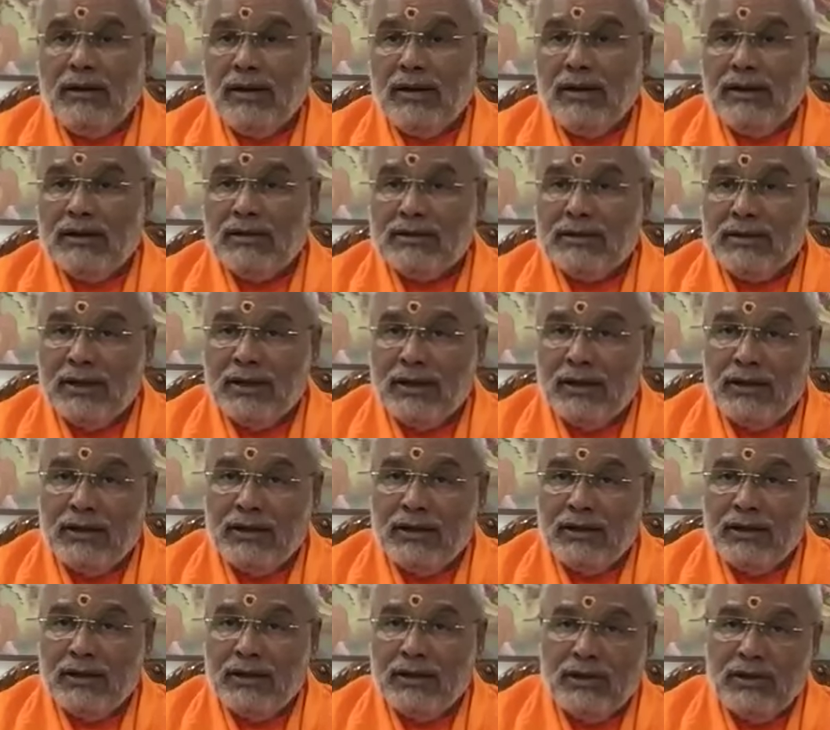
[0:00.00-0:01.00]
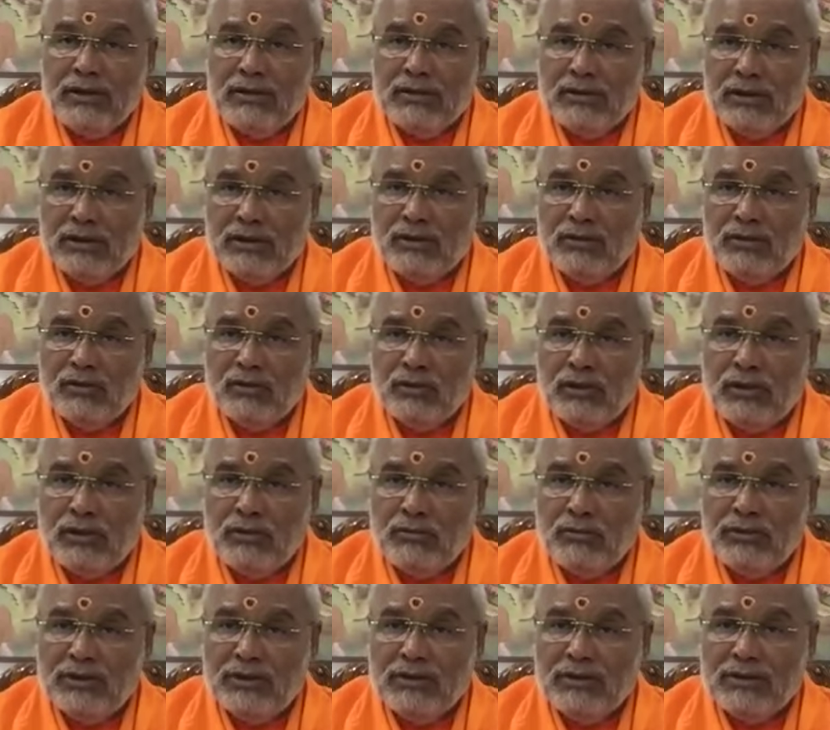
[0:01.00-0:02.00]
and I say I do it as a
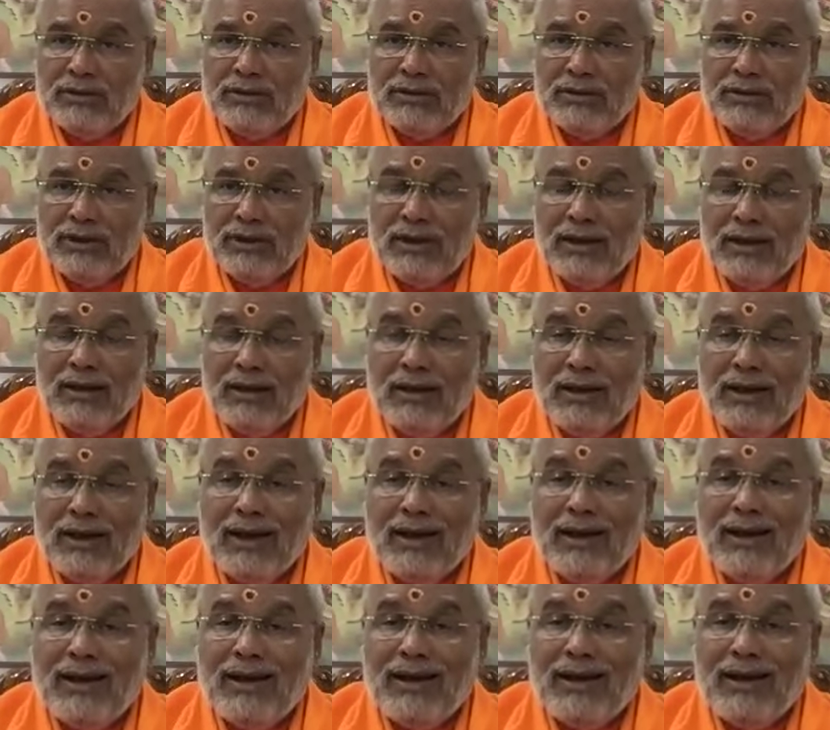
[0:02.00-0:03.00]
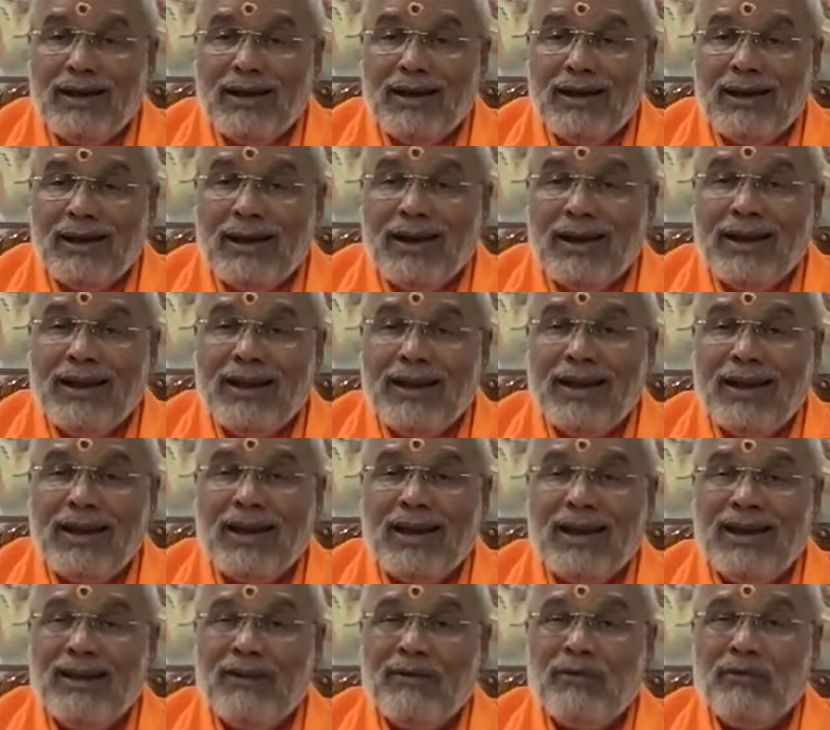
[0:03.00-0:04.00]
duty means I
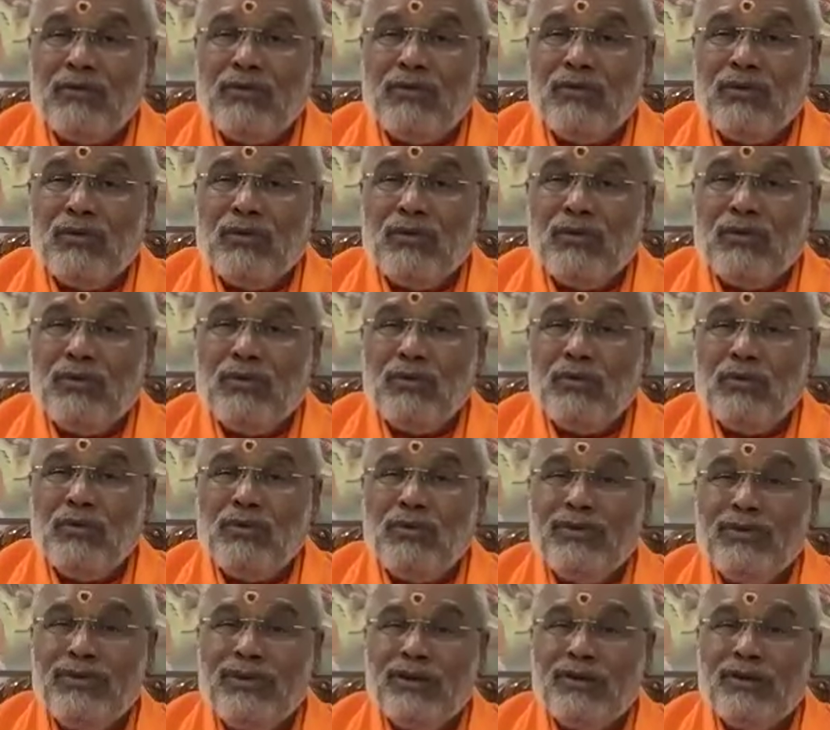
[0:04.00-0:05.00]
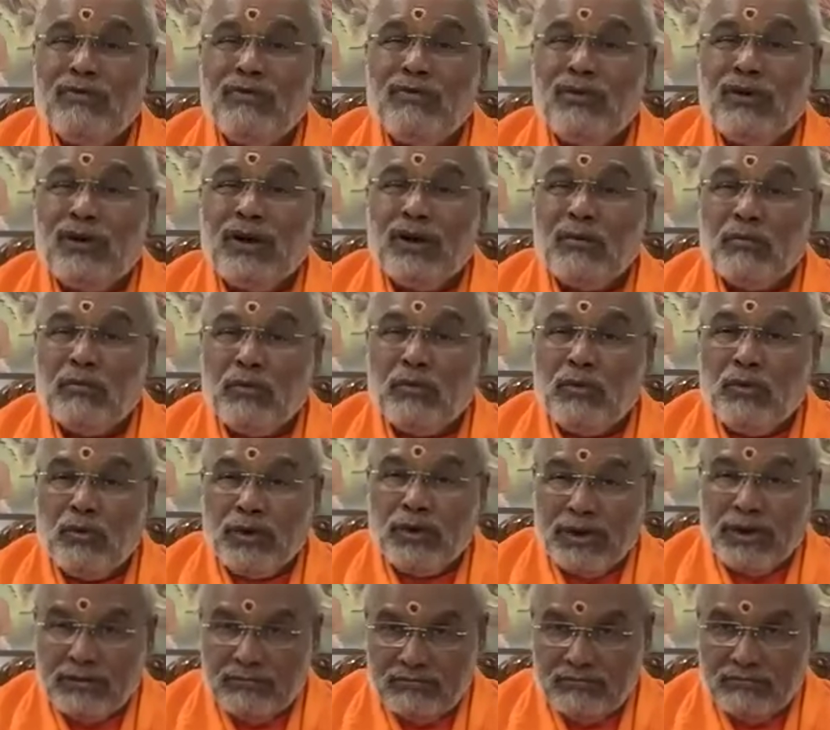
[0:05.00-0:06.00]
have to do, therefore I am
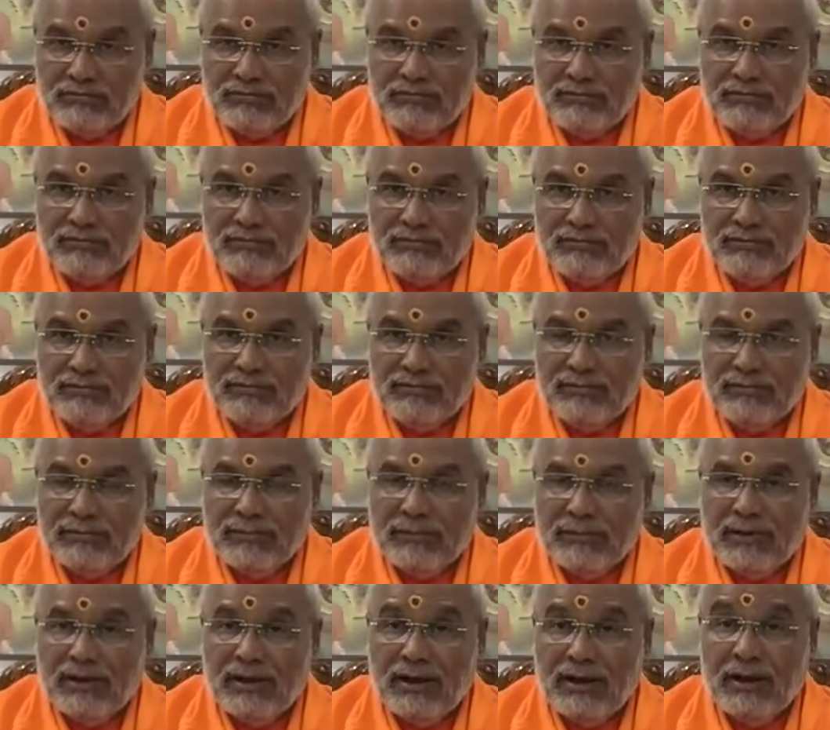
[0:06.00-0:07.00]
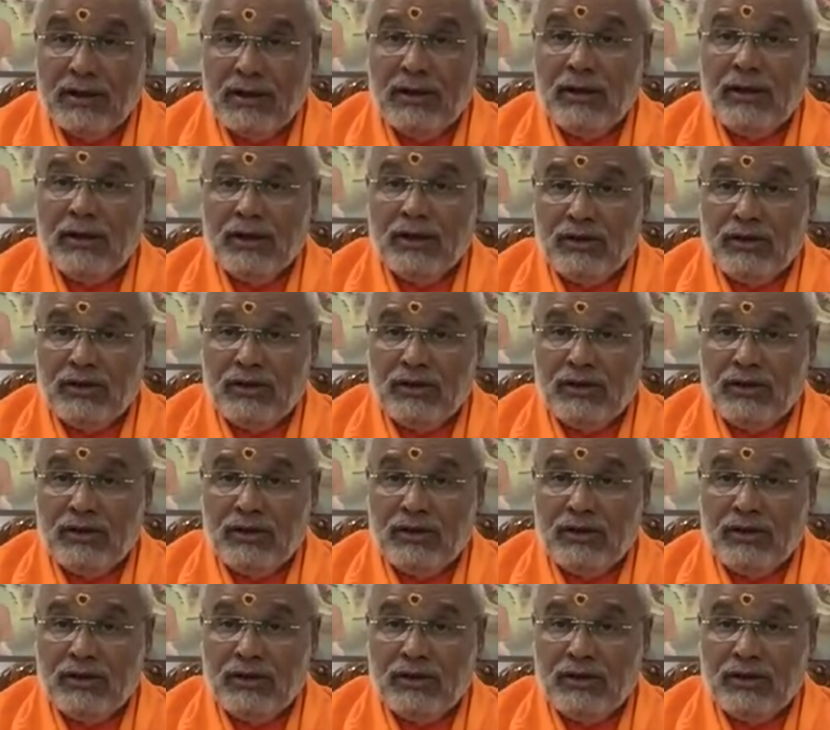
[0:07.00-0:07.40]
doing. And